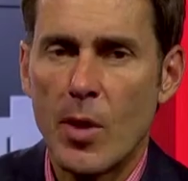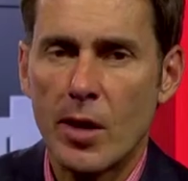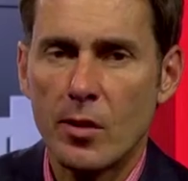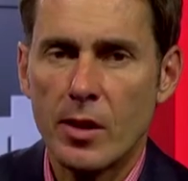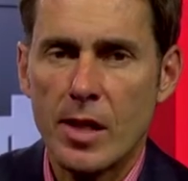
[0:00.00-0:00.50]
the
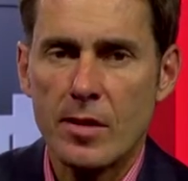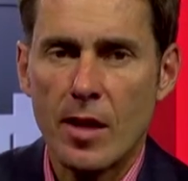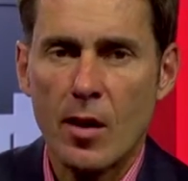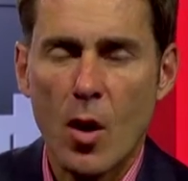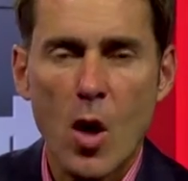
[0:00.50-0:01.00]
minor
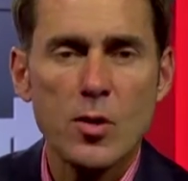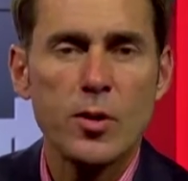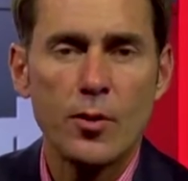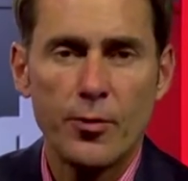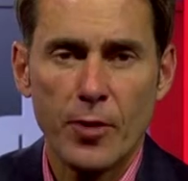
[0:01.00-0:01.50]
leagues and
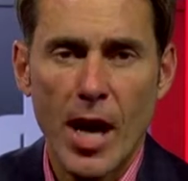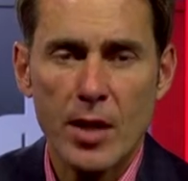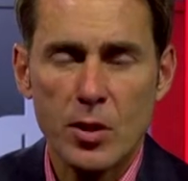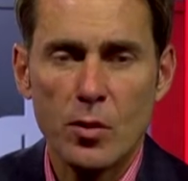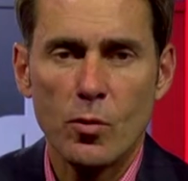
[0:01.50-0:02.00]
also
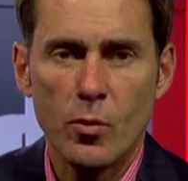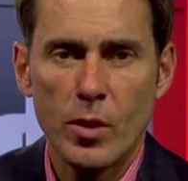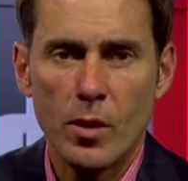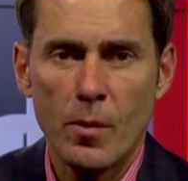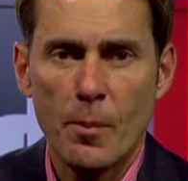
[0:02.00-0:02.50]
flash
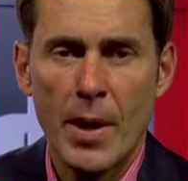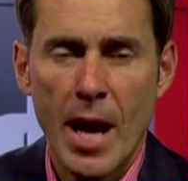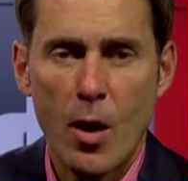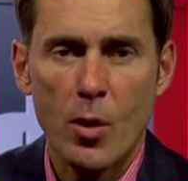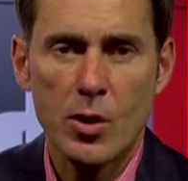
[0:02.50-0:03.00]
real
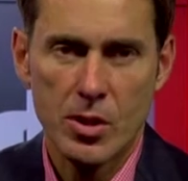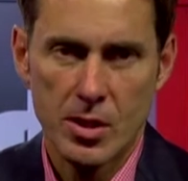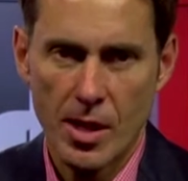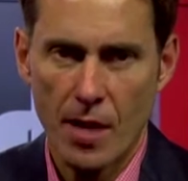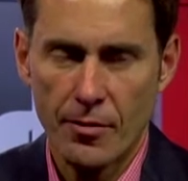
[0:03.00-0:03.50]
power
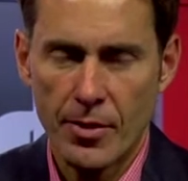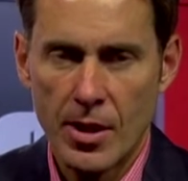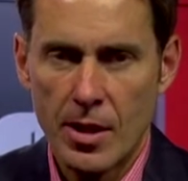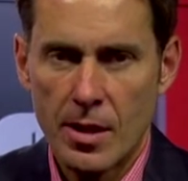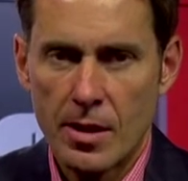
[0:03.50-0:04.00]
stuff.
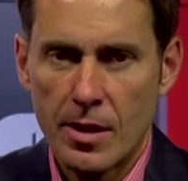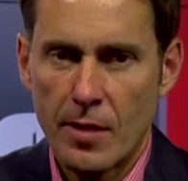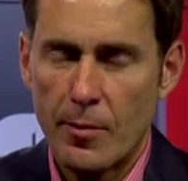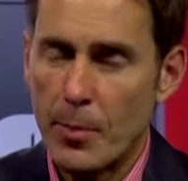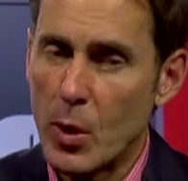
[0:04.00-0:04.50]

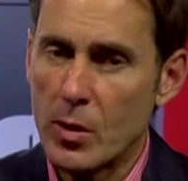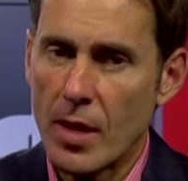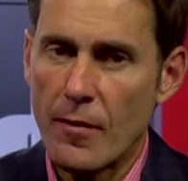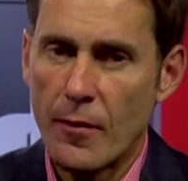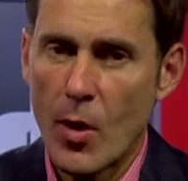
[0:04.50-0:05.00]
They've built
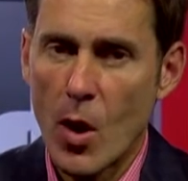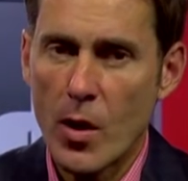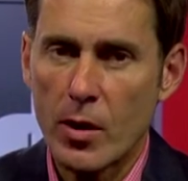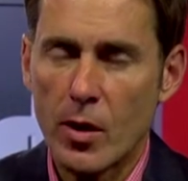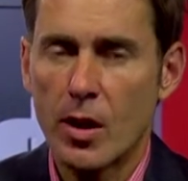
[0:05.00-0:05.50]
a
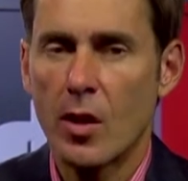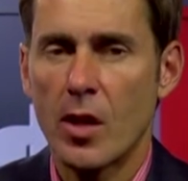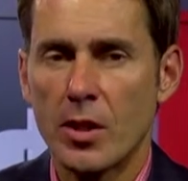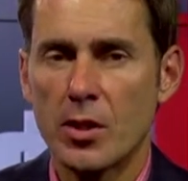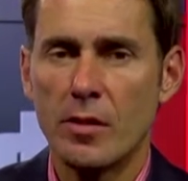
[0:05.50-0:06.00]
very good
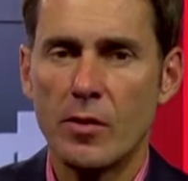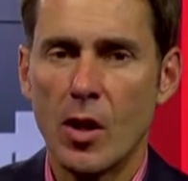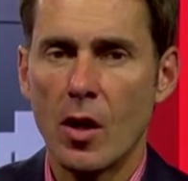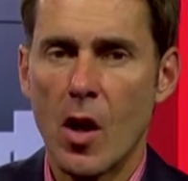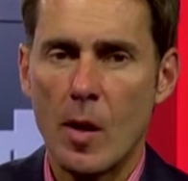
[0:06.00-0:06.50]
collection of
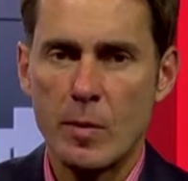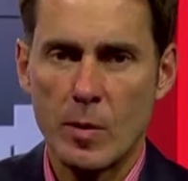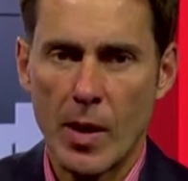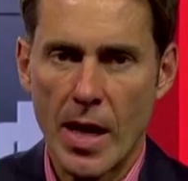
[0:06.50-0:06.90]
young arms in